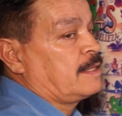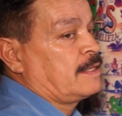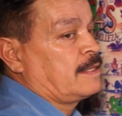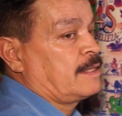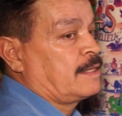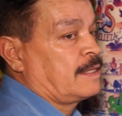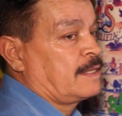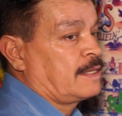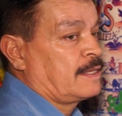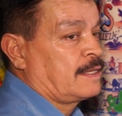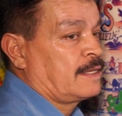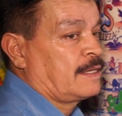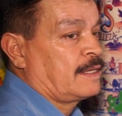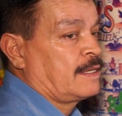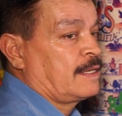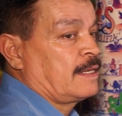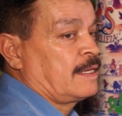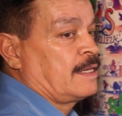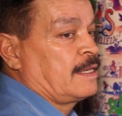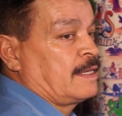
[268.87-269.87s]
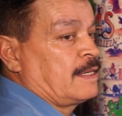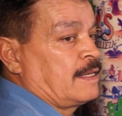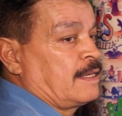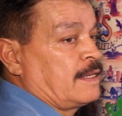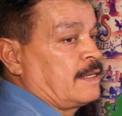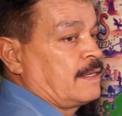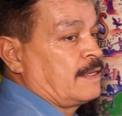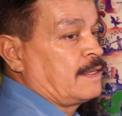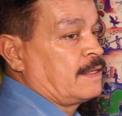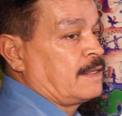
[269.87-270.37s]

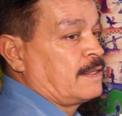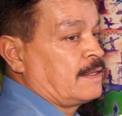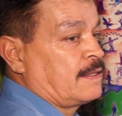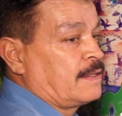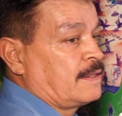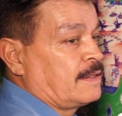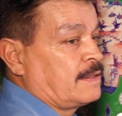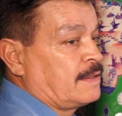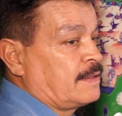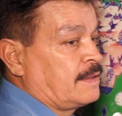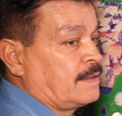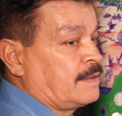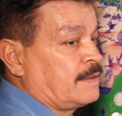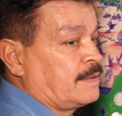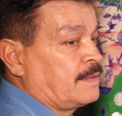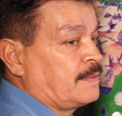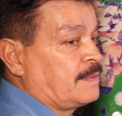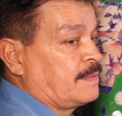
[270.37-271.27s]
(no one is talking)